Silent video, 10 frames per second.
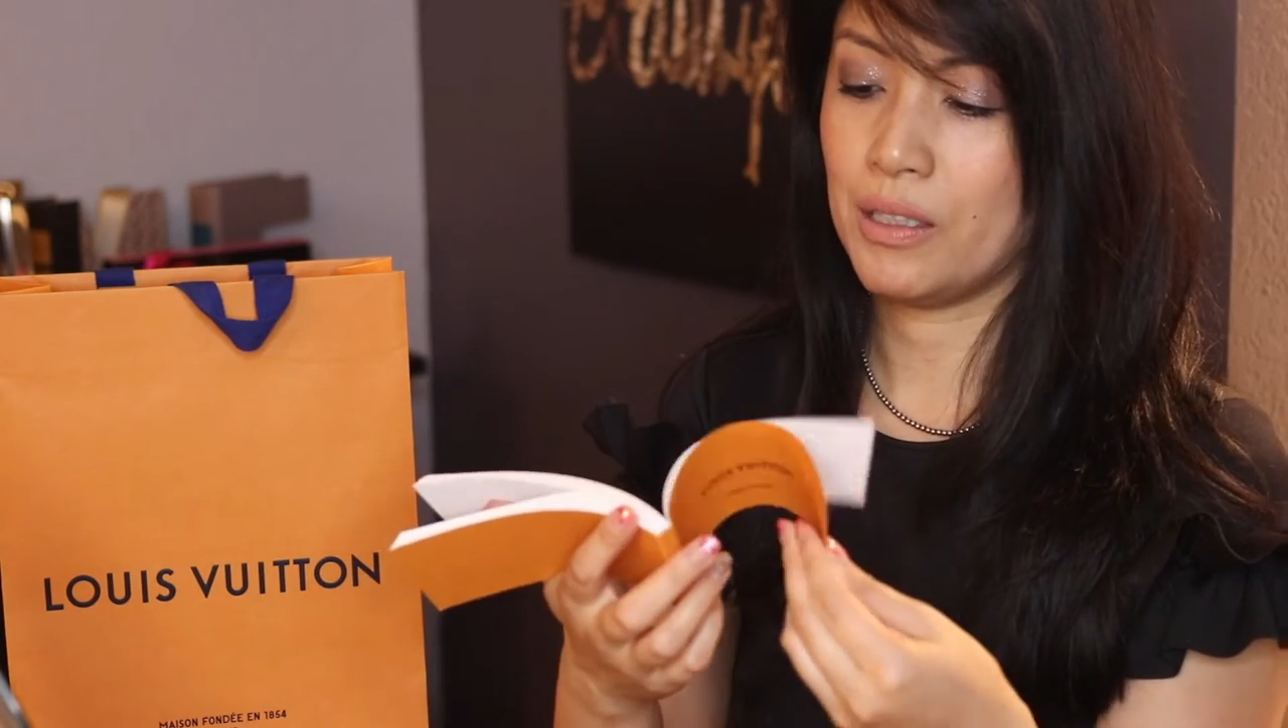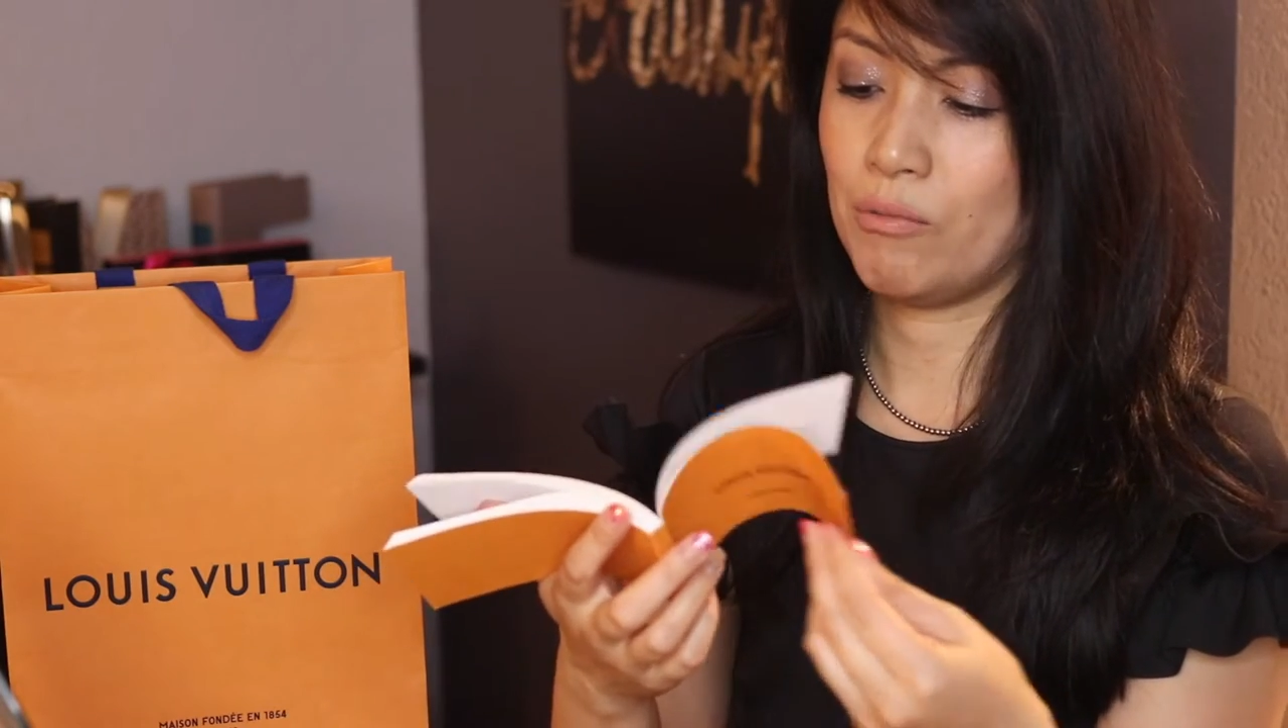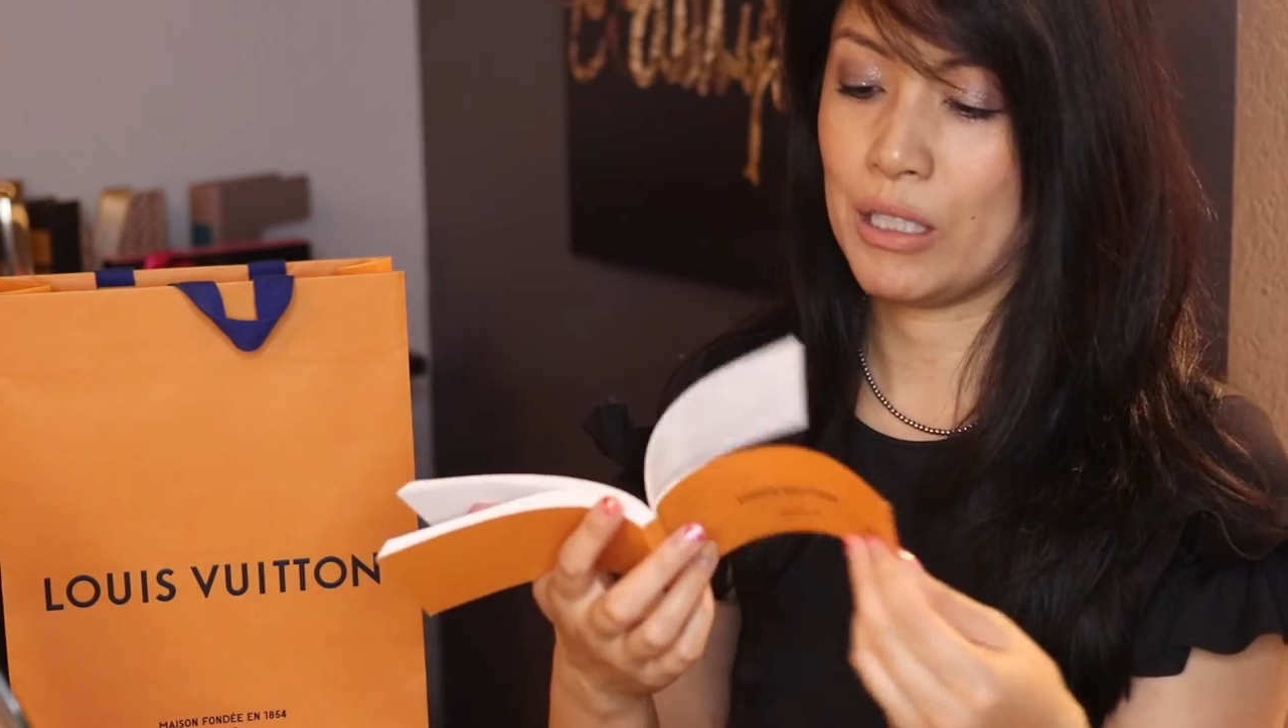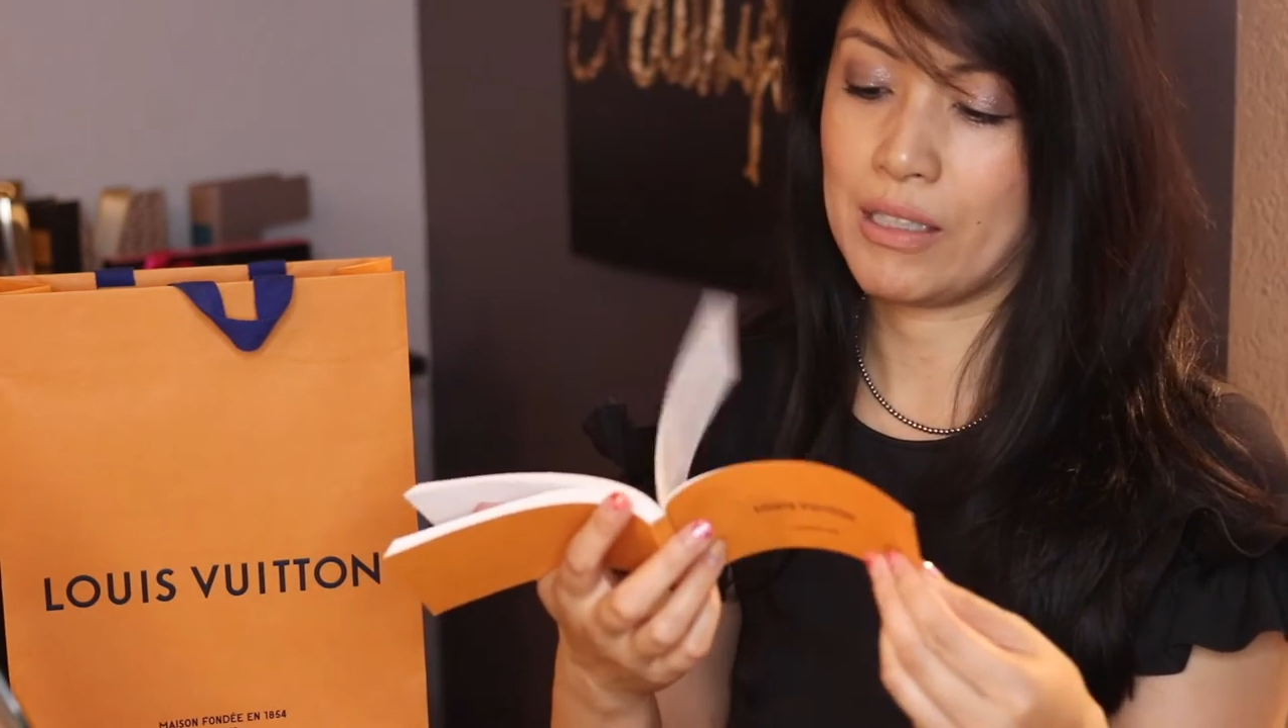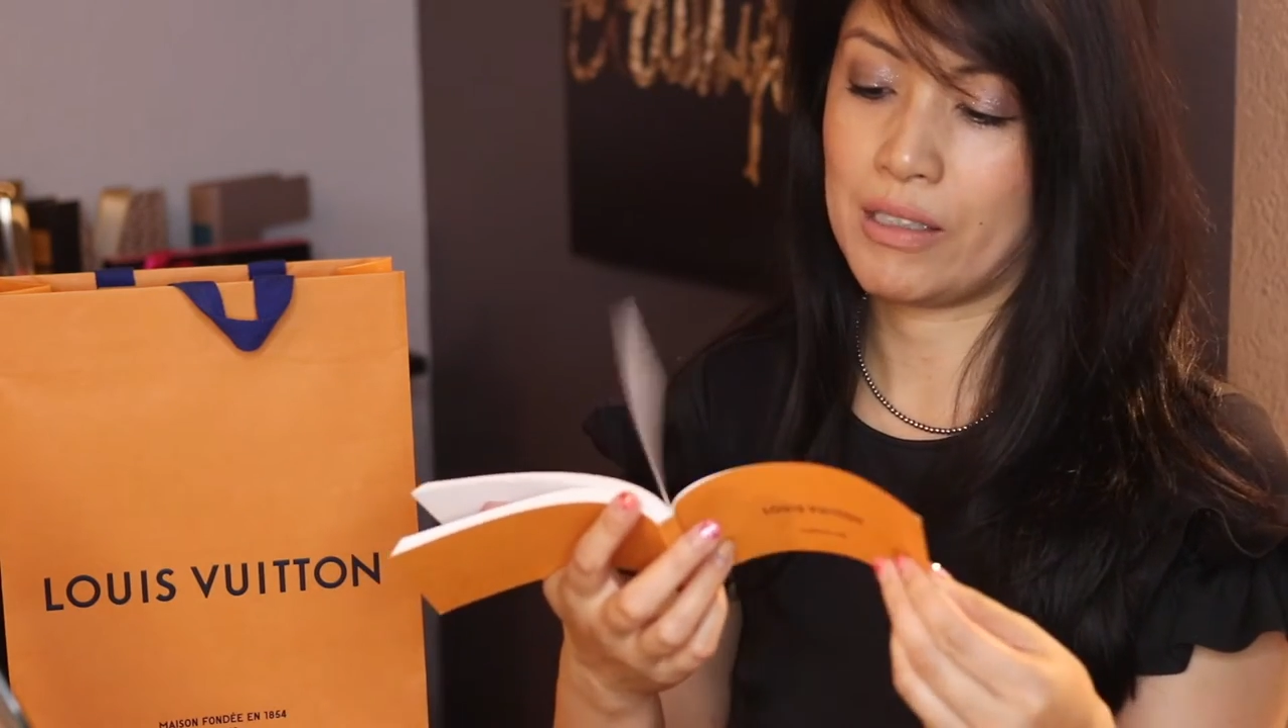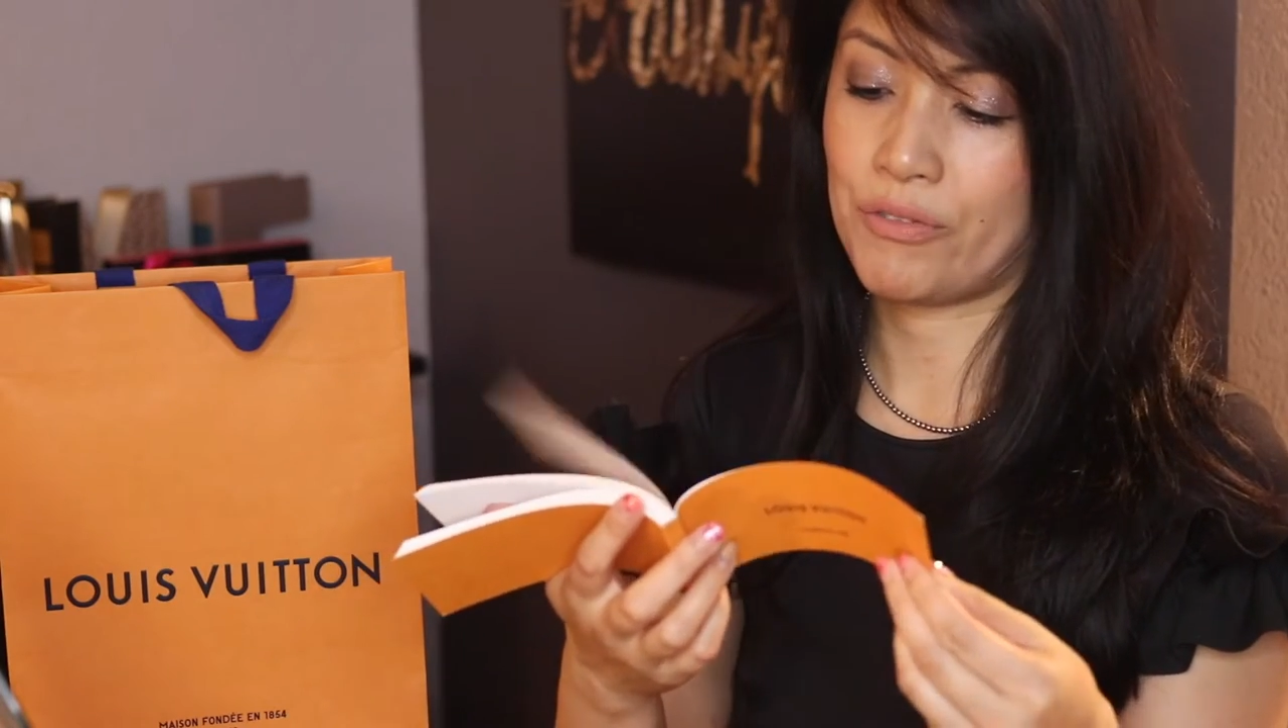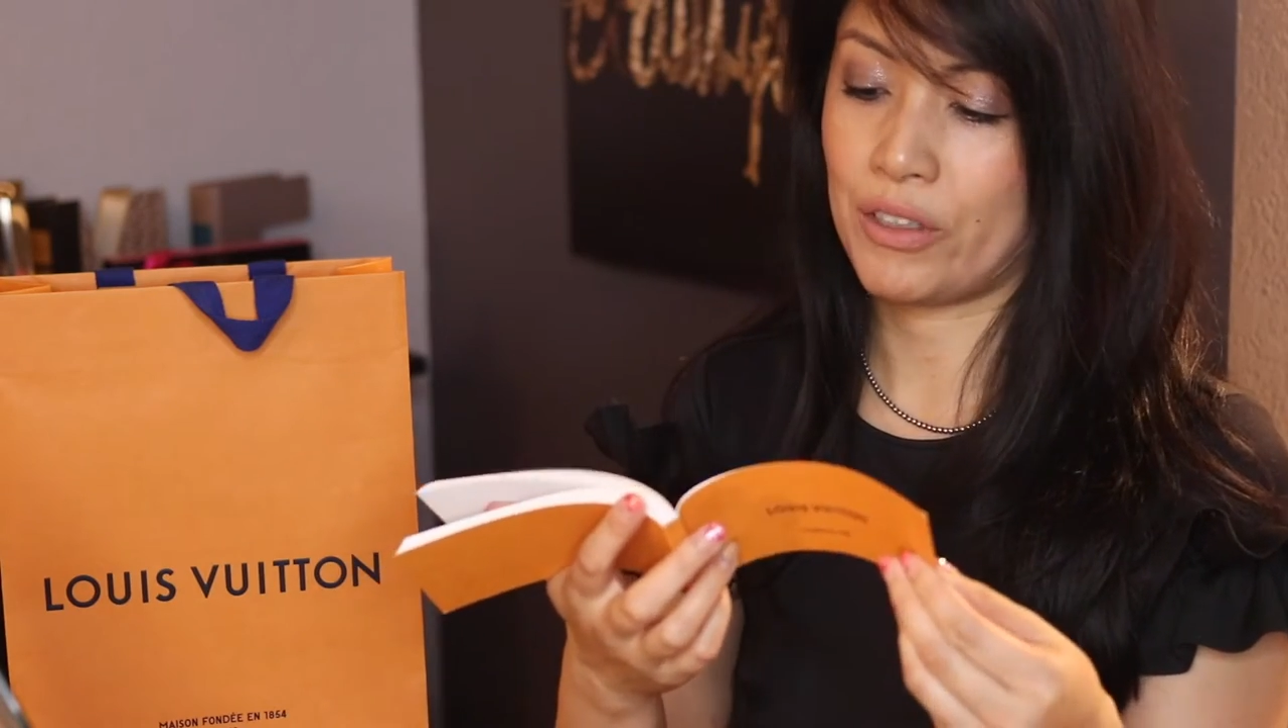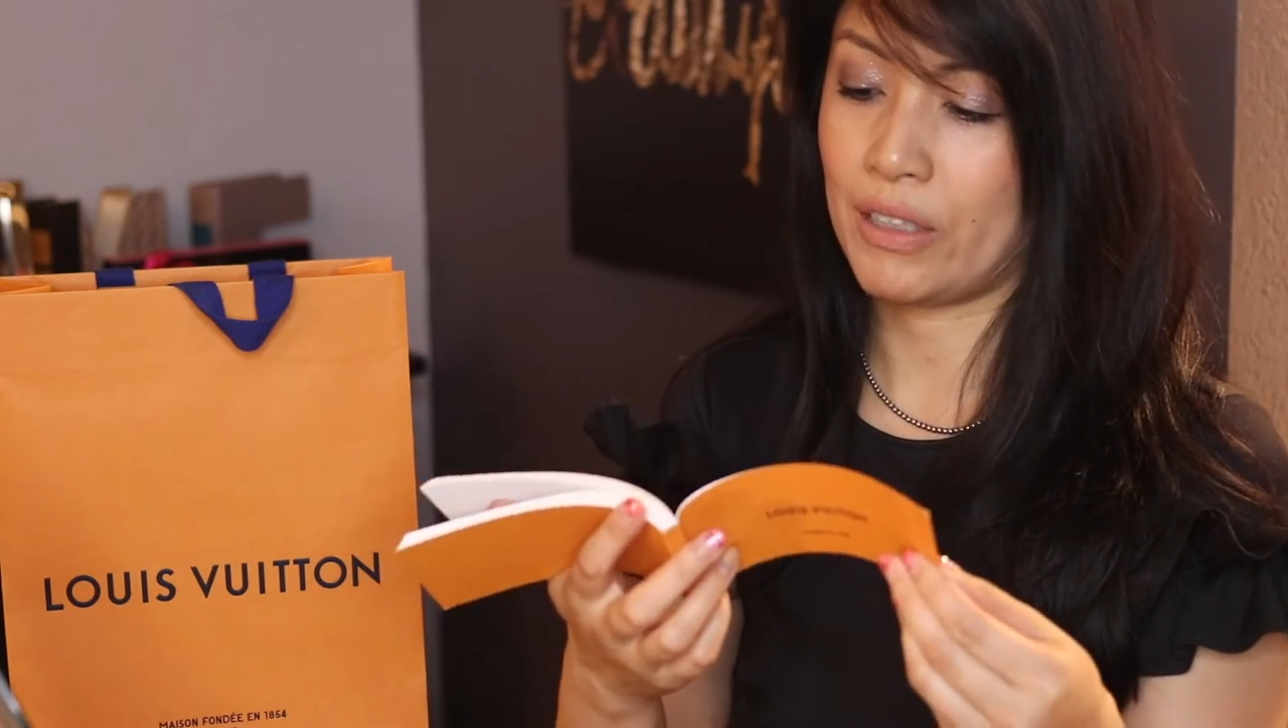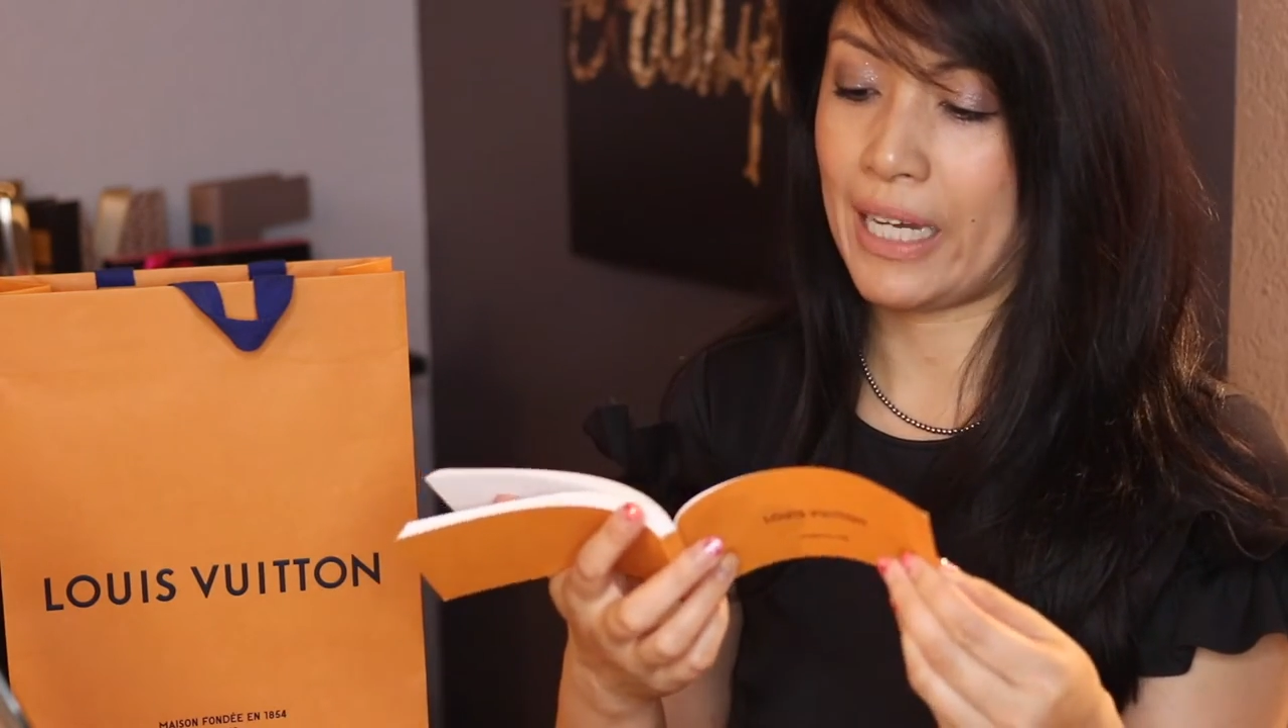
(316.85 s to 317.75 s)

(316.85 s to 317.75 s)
well, the different